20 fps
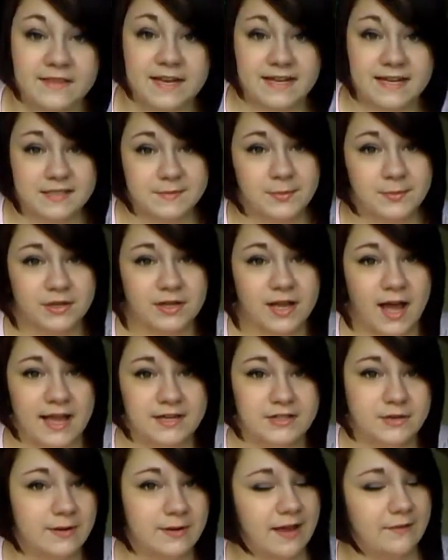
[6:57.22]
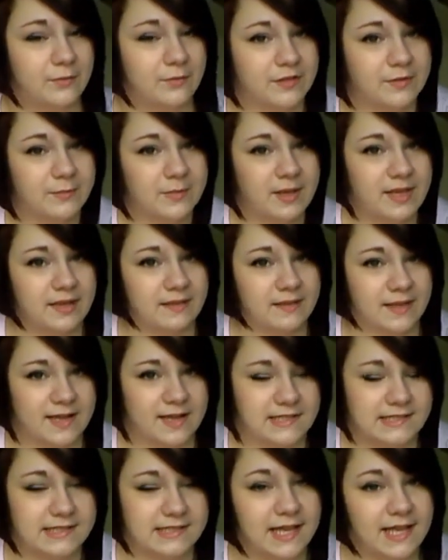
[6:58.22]
next book I don't have with me,
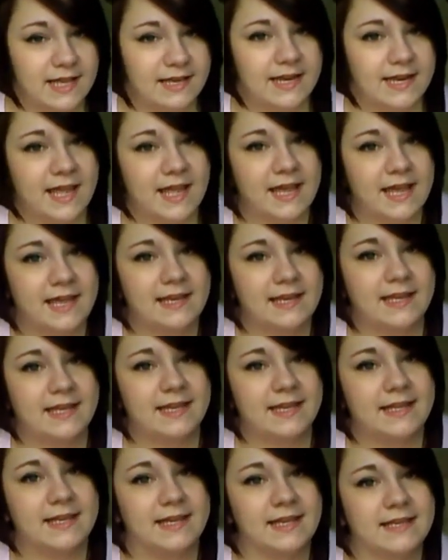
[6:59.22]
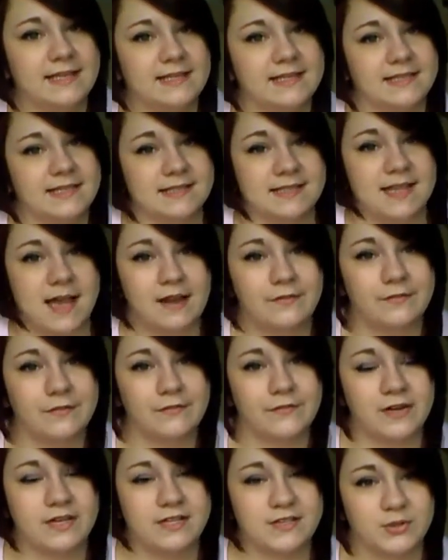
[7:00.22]
like I said, and it's kind of
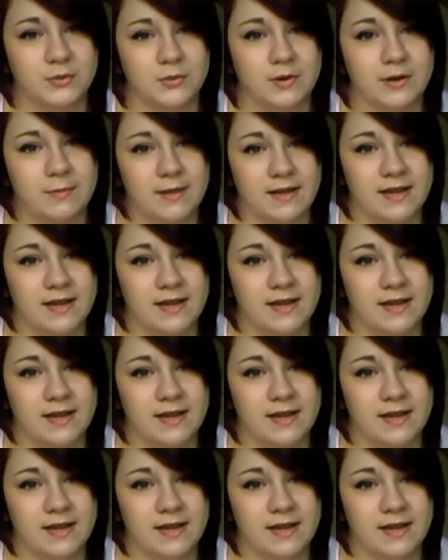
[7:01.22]
a funny story by